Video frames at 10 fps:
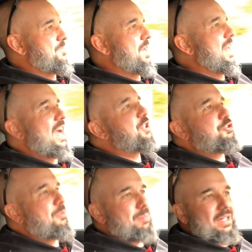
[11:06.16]
that
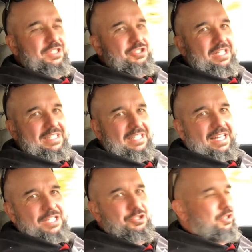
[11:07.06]
extra pleasure, a little
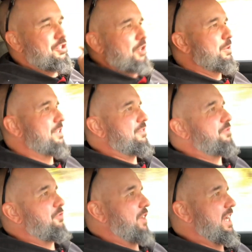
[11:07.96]
extra dose of
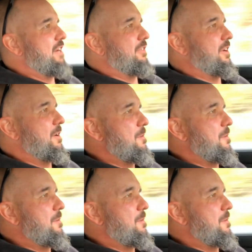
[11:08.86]
flavor